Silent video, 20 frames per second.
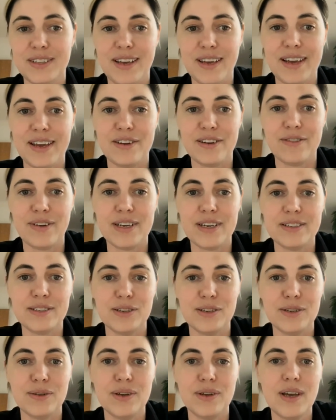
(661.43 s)
they agreed
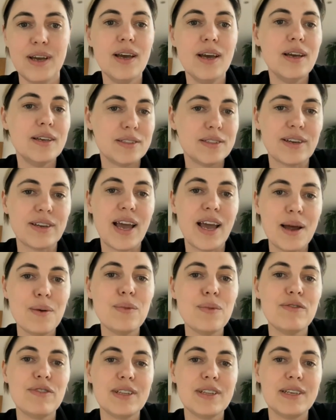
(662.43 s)
to so can
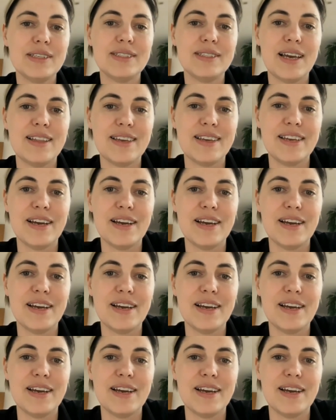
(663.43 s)
we really say that